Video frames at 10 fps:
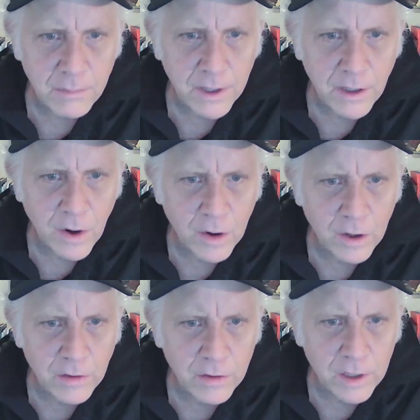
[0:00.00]
getting me to
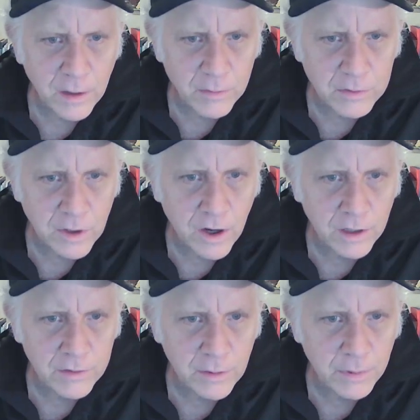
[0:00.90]
argue that I was
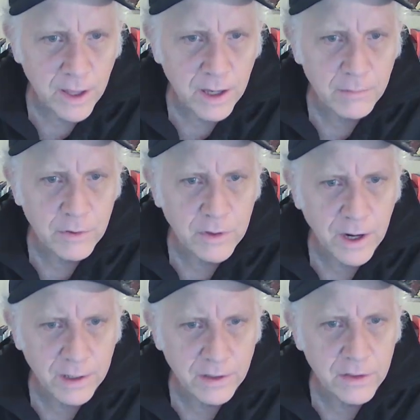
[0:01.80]
not to blame
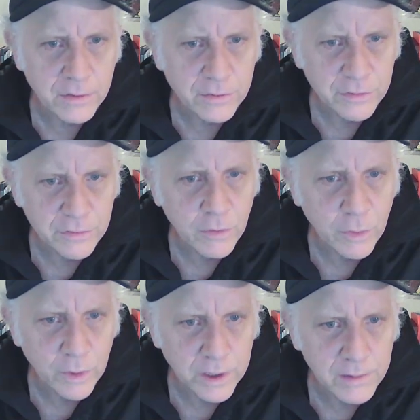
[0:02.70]
created their
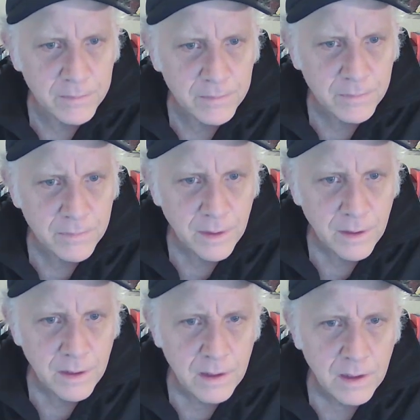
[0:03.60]
story.
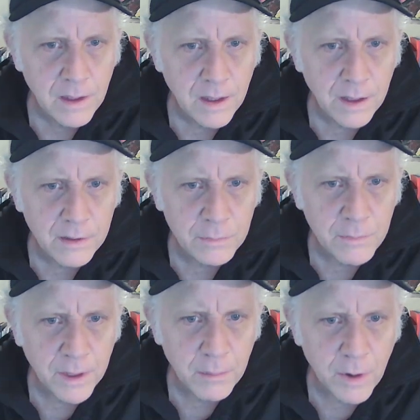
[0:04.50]

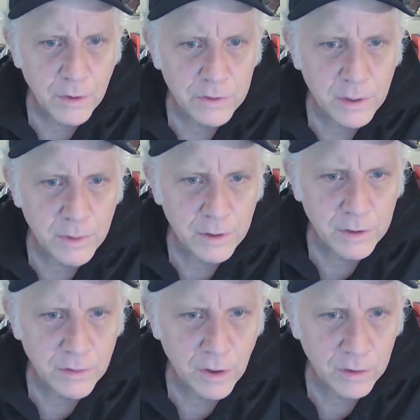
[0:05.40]
And it's been a
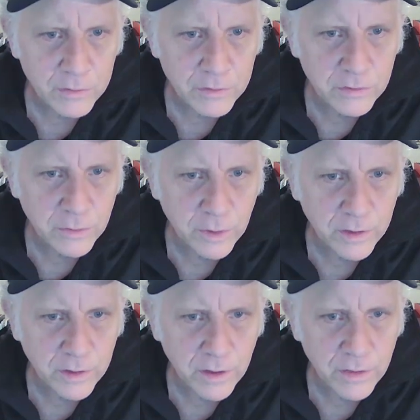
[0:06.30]
multi-million dollar
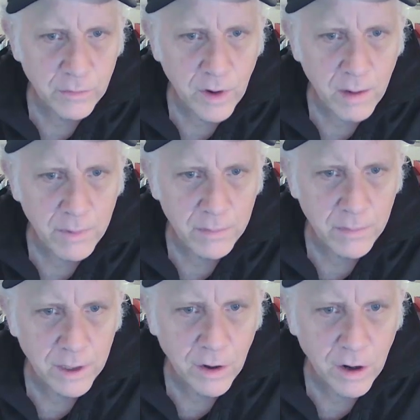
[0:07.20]
story. Now they're
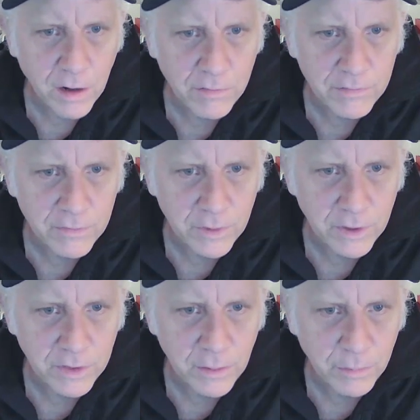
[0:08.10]
rubbing me off
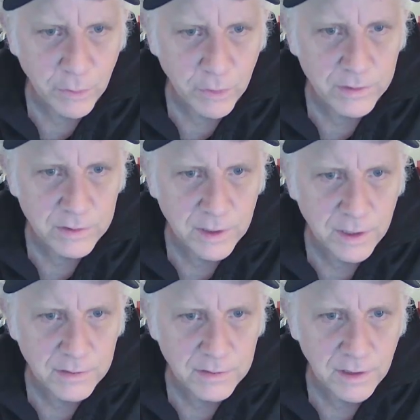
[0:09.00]
with the
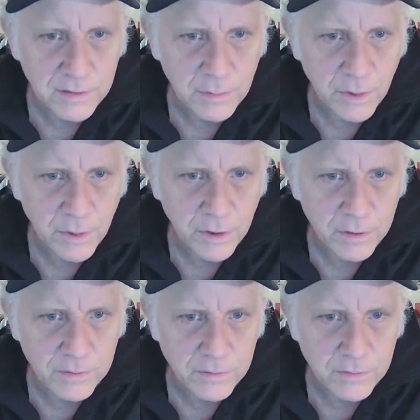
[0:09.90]
poison that has led to
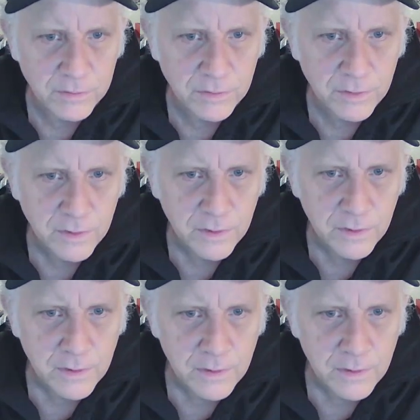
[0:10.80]
Parkinson's.